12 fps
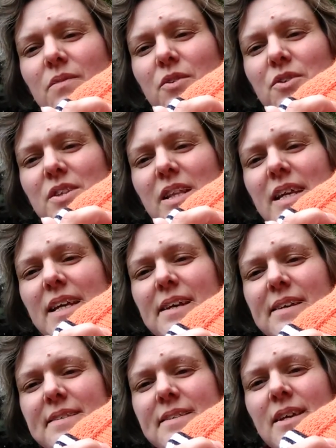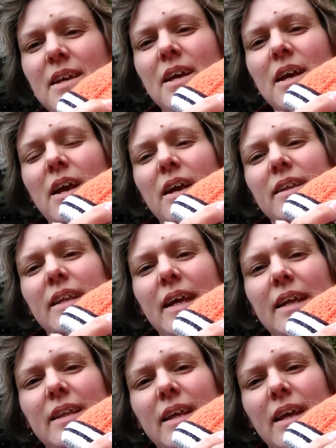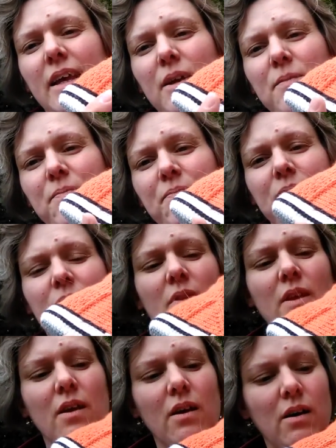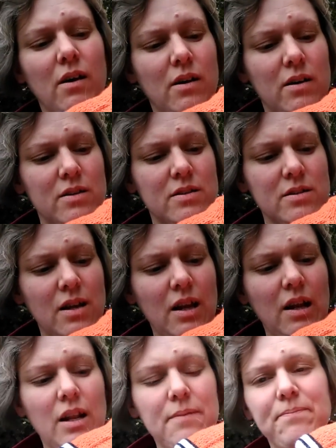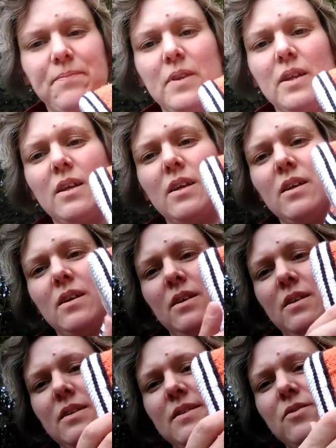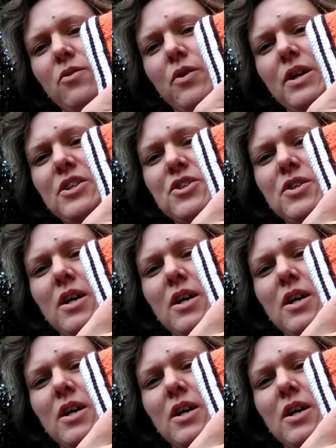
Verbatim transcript: Firstly is BT uh, Sal this orange